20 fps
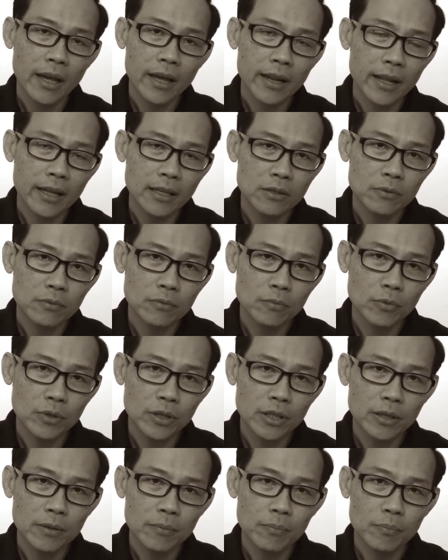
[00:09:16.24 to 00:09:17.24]
And as
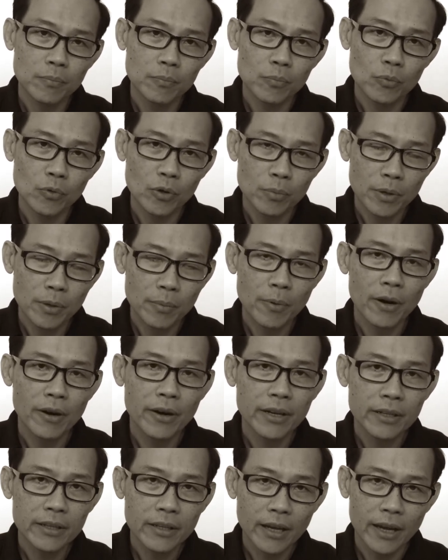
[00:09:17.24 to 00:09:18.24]
we were
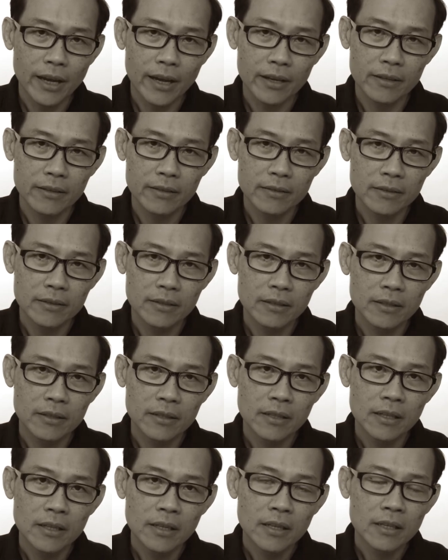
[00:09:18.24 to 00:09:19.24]
preparing that,
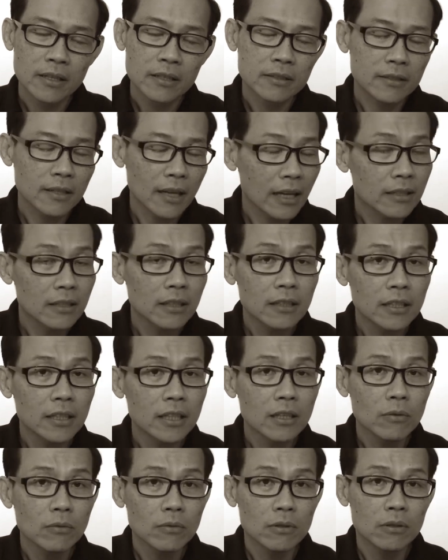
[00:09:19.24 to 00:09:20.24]

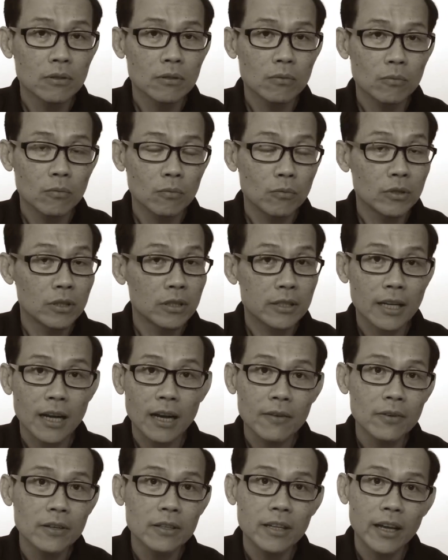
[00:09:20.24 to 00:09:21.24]
suddenly we
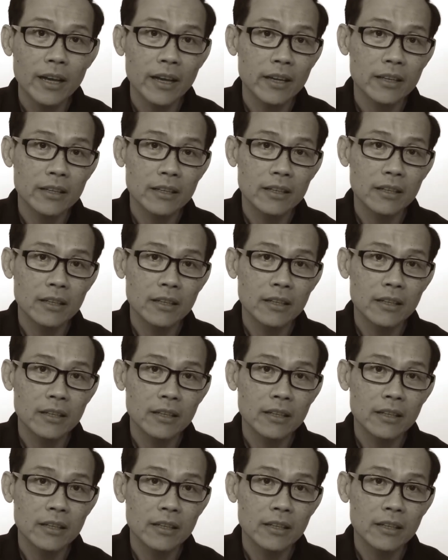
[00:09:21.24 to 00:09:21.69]
discovered that